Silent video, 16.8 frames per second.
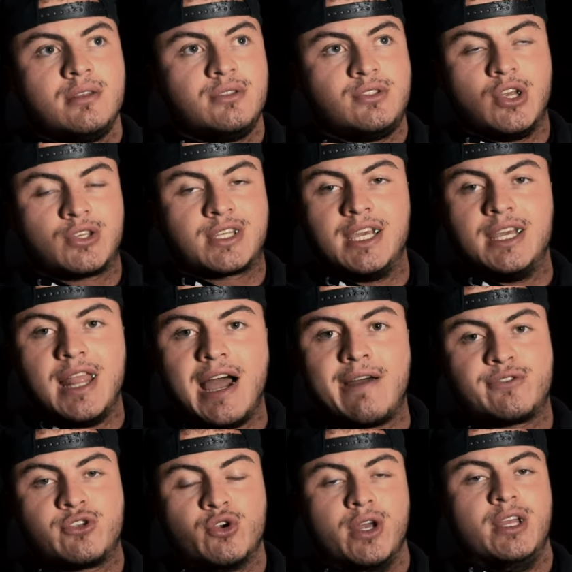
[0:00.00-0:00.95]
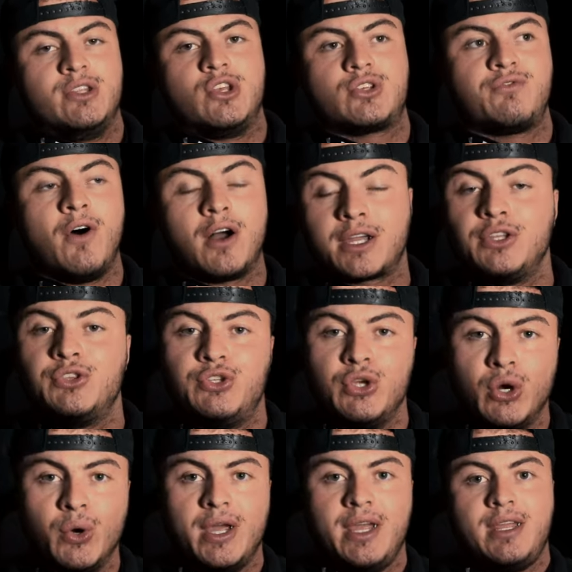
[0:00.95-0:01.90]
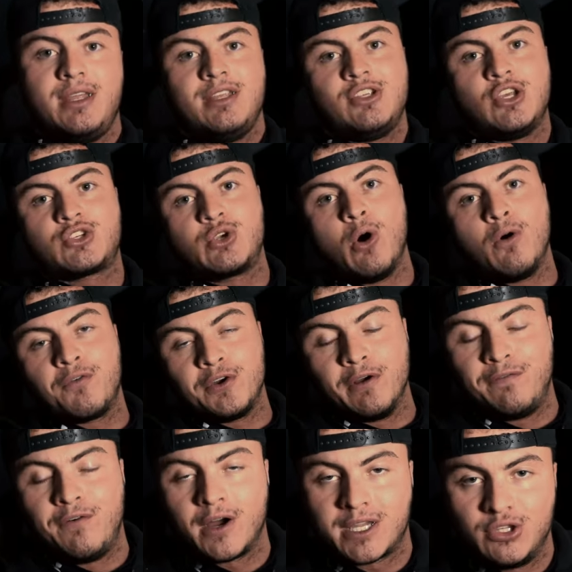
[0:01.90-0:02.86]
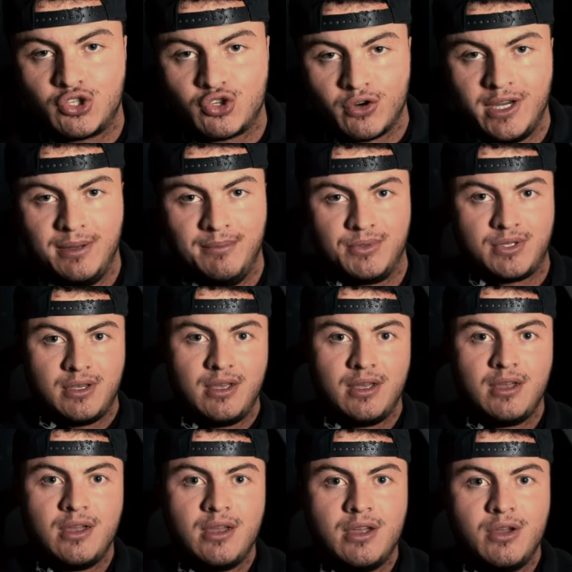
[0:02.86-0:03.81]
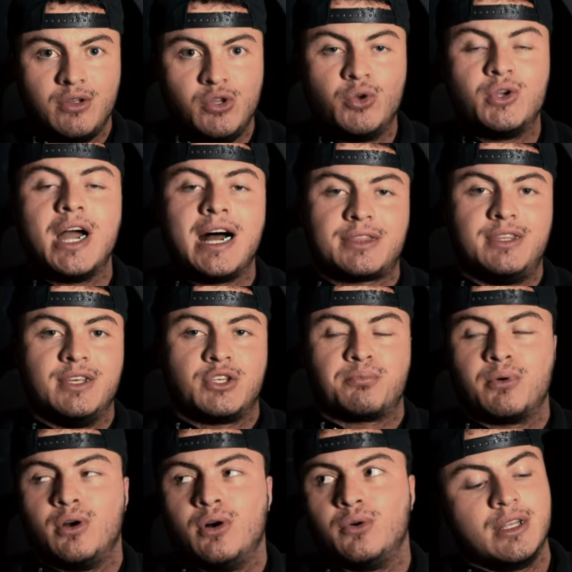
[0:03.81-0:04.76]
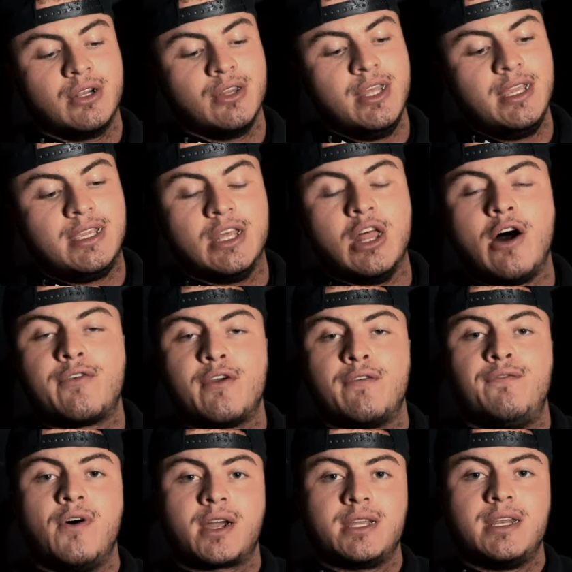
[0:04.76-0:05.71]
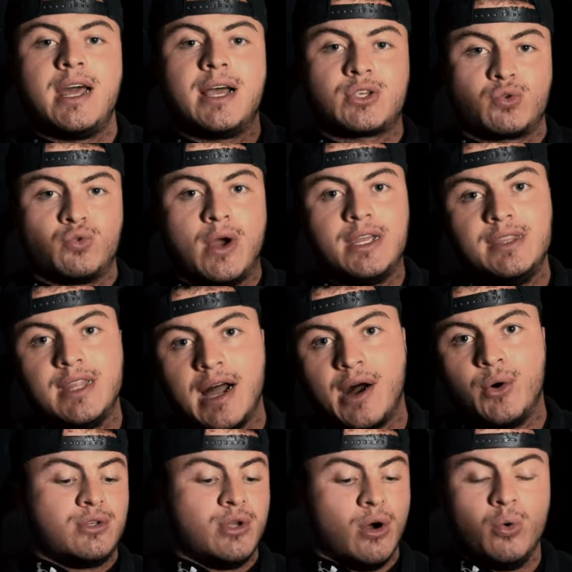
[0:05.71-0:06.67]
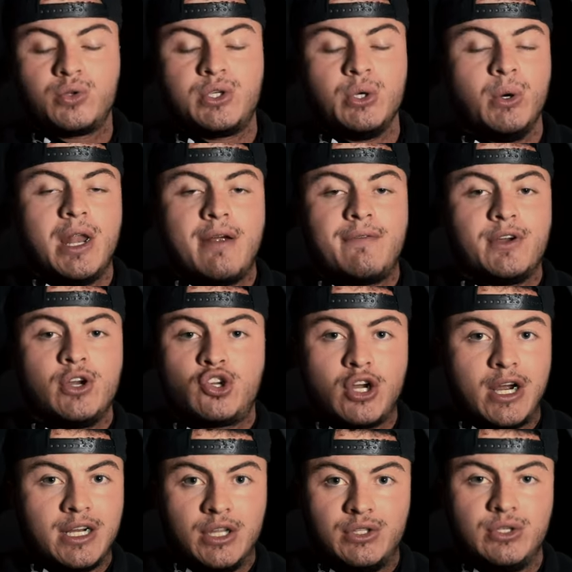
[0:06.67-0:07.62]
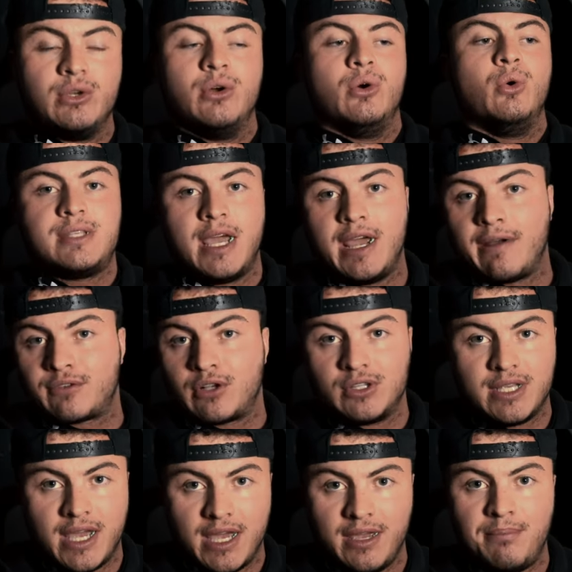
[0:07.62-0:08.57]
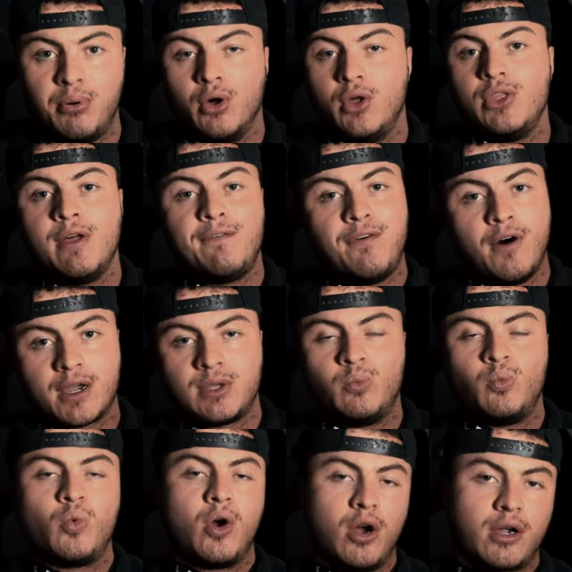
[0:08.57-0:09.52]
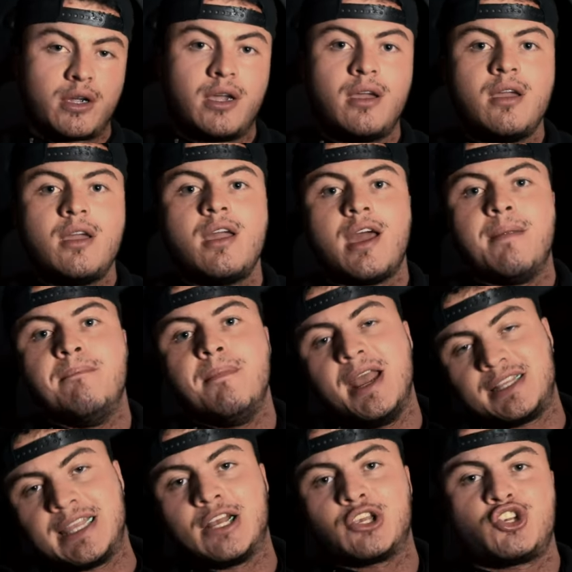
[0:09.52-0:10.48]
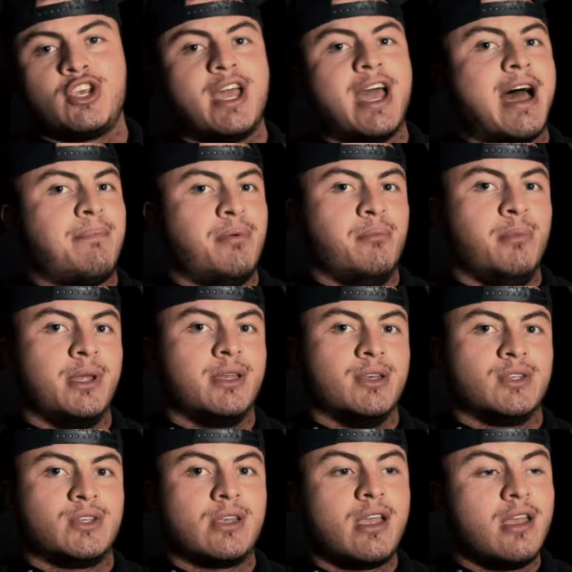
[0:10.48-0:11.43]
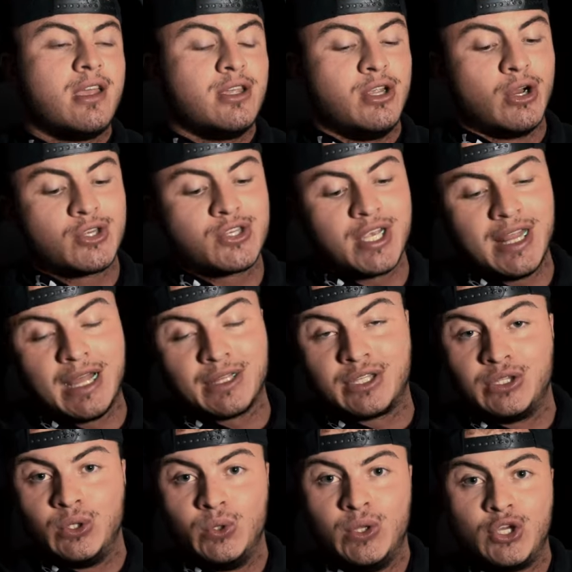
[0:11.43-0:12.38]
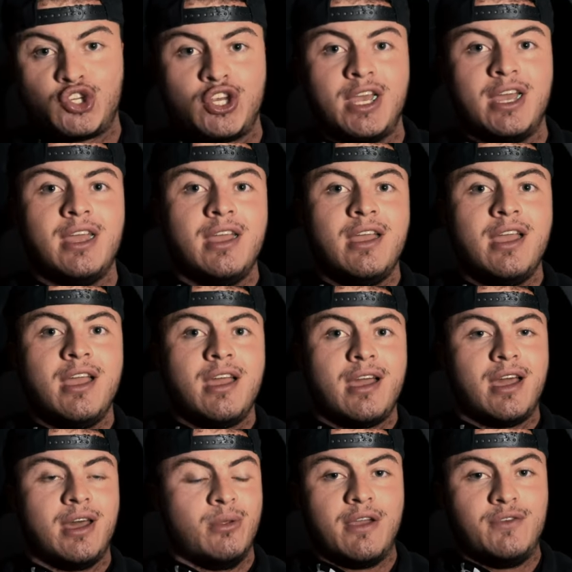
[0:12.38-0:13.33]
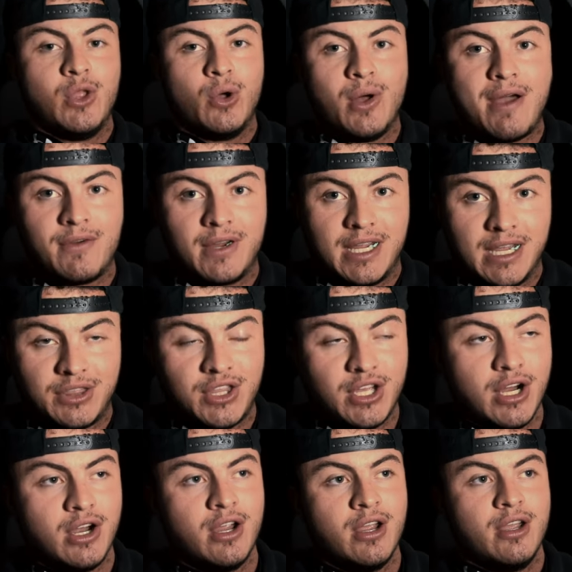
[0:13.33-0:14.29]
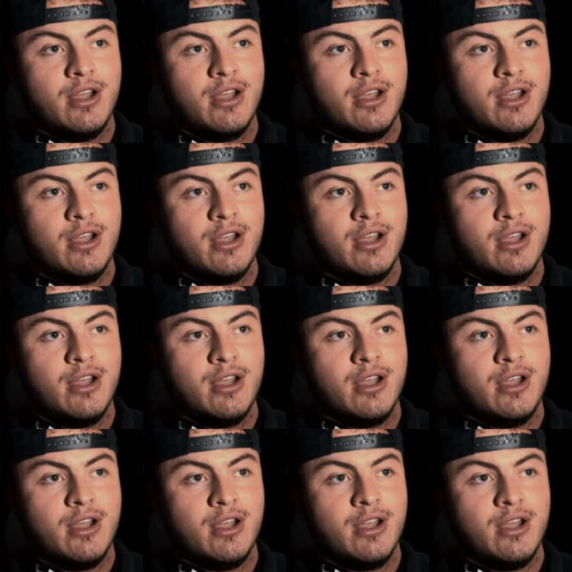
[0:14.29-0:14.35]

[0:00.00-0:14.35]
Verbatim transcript: Just get after it. Just fucking do it. Just go for your fucking dreams. You got this, bro. Literally, get off your fucking ass right now. Go to whatever you're trying to do day after day, put in the fucking work, and make that shit happen because you're set out to do this shit. And if you don't ever get there,